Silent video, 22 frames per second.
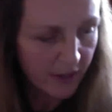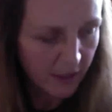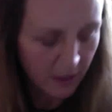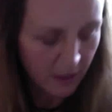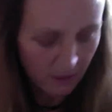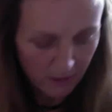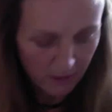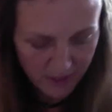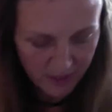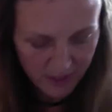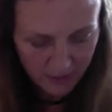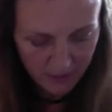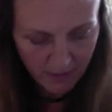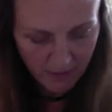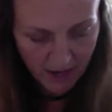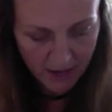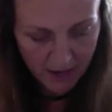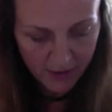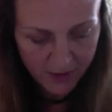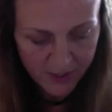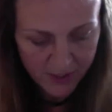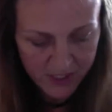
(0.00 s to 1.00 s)
here. It doesn't
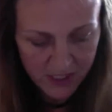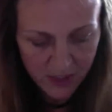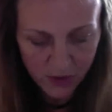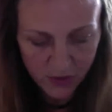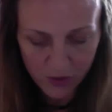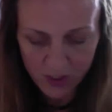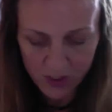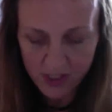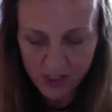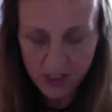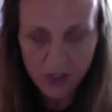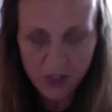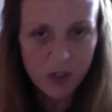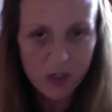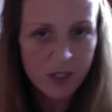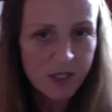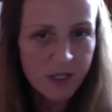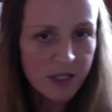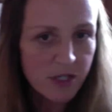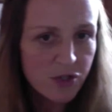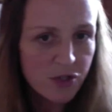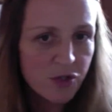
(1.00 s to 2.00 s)
matter.
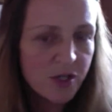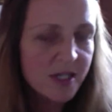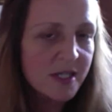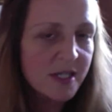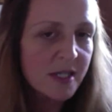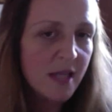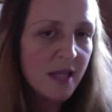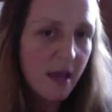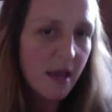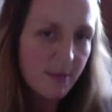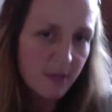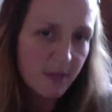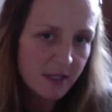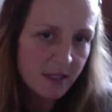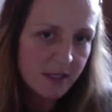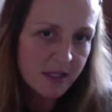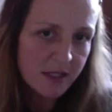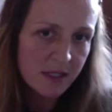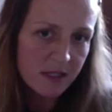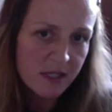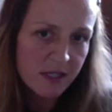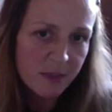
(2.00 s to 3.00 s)
Citrus,
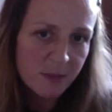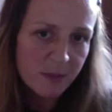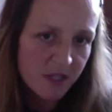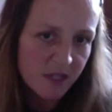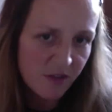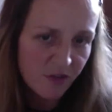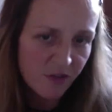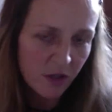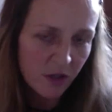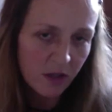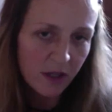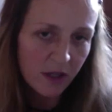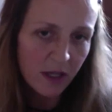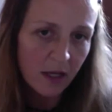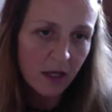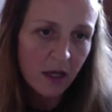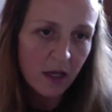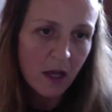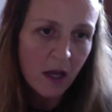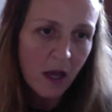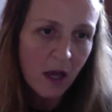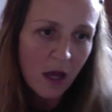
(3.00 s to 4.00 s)
lemons
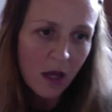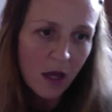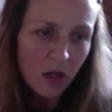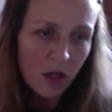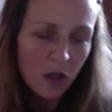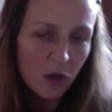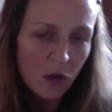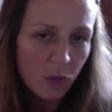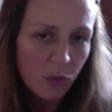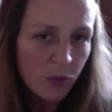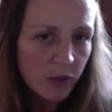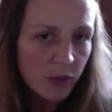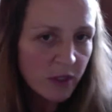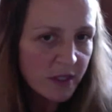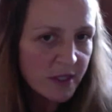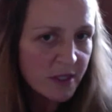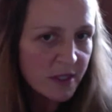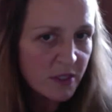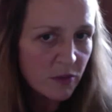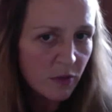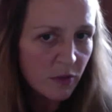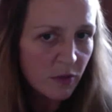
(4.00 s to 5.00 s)
specifically. You really
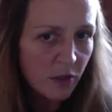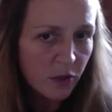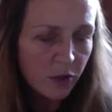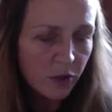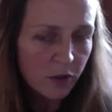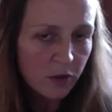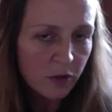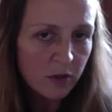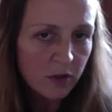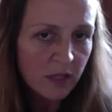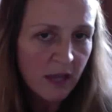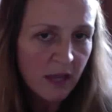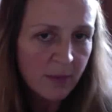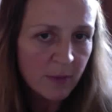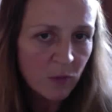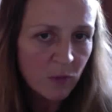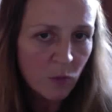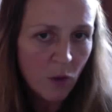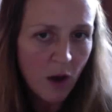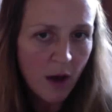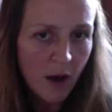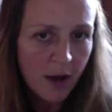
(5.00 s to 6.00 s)
need to include
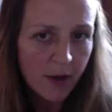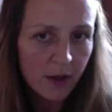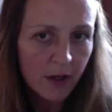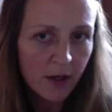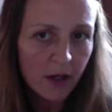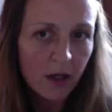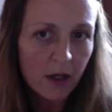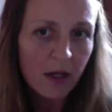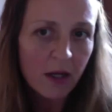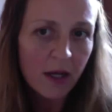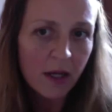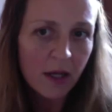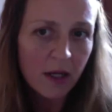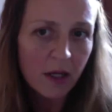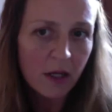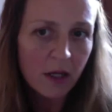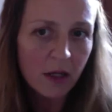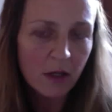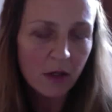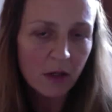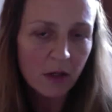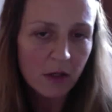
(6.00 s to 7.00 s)
lemon water
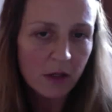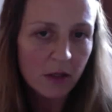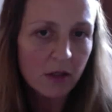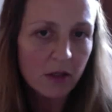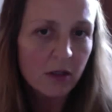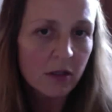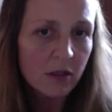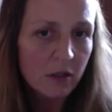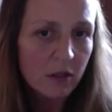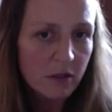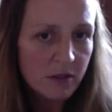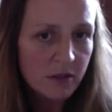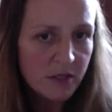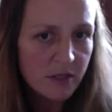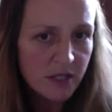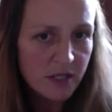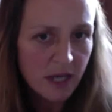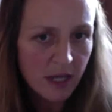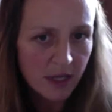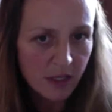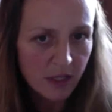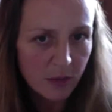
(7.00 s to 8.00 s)
in your
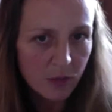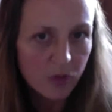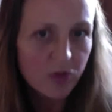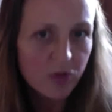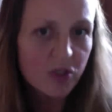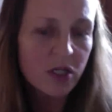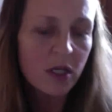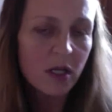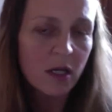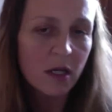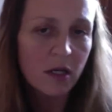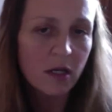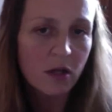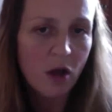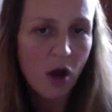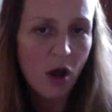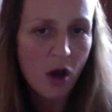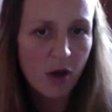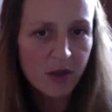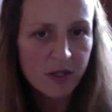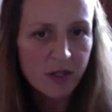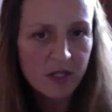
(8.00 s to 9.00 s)
daily routine
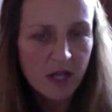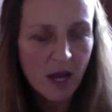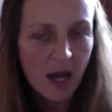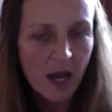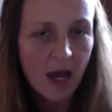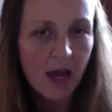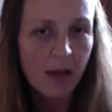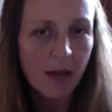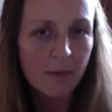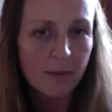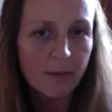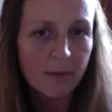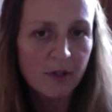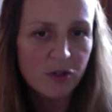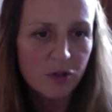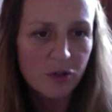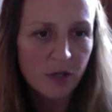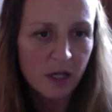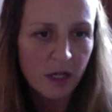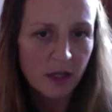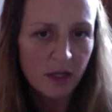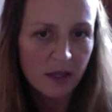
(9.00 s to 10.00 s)
all the time. Be
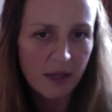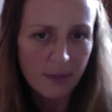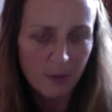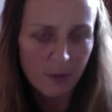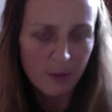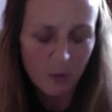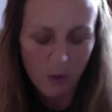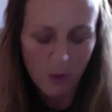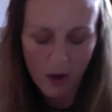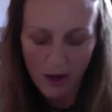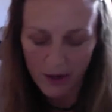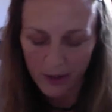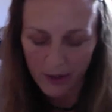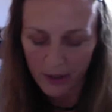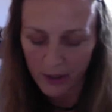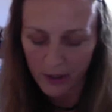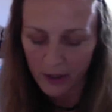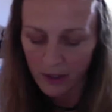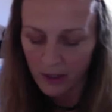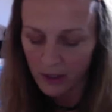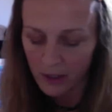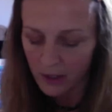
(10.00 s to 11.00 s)
drinking lemon
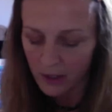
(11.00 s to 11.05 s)
water.